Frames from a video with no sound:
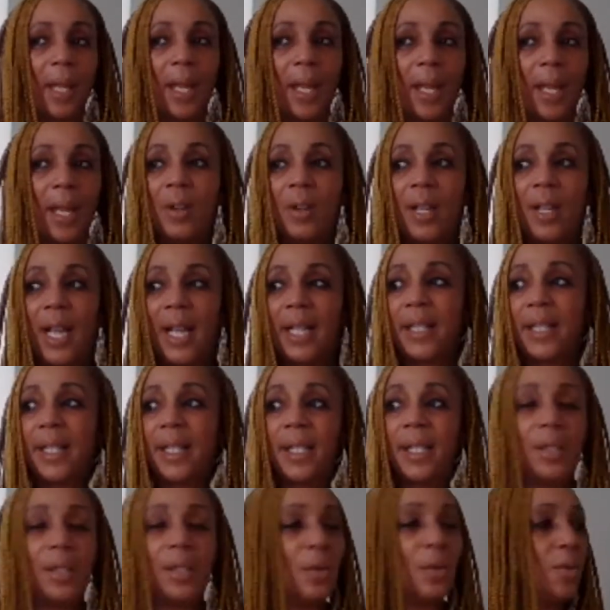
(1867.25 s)
And you're like,
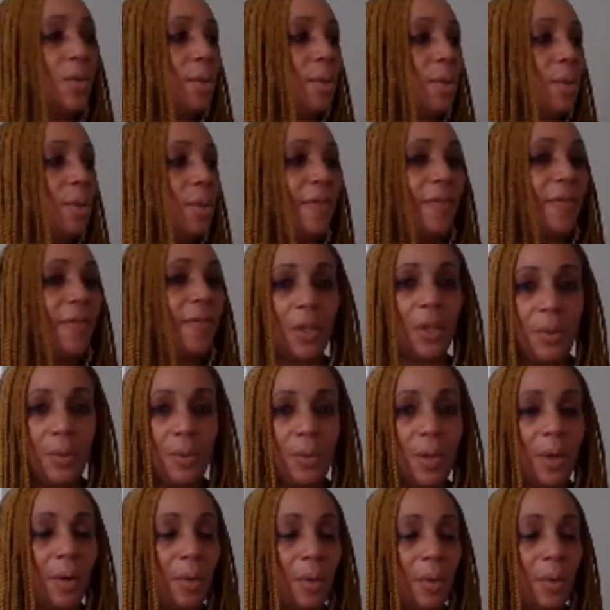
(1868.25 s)
this is too small for
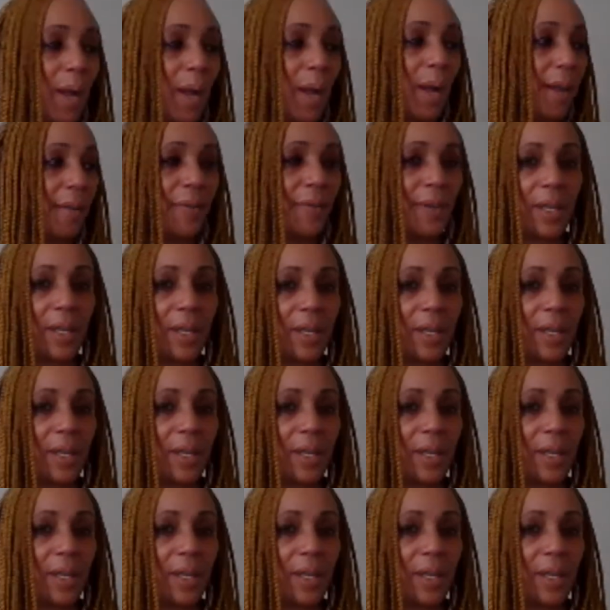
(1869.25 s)
you, your wife,